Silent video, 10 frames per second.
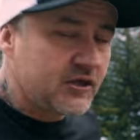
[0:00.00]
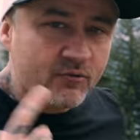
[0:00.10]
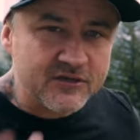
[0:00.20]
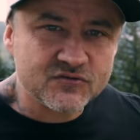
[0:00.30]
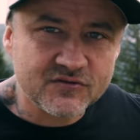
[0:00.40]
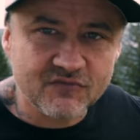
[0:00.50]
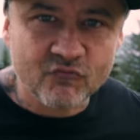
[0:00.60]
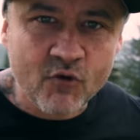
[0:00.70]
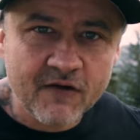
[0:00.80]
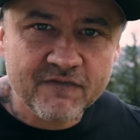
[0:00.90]
you know what's
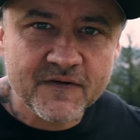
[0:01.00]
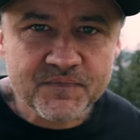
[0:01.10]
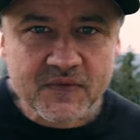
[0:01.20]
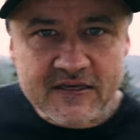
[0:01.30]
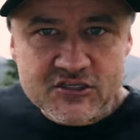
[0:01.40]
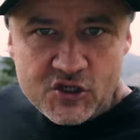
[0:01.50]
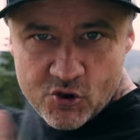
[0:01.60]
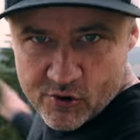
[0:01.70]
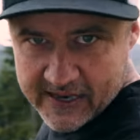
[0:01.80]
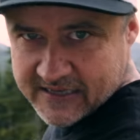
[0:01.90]
rough is
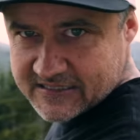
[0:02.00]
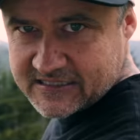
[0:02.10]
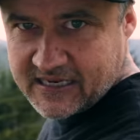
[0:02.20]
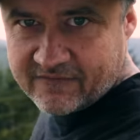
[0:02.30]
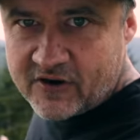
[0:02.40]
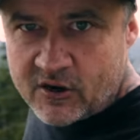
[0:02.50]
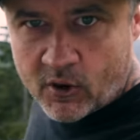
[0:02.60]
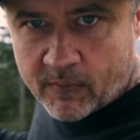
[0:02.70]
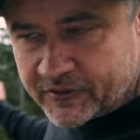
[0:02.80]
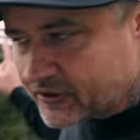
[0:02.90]
you can't see it very
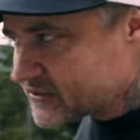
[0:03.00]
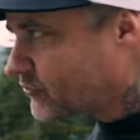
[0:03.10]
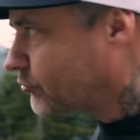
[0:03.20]
well, but there's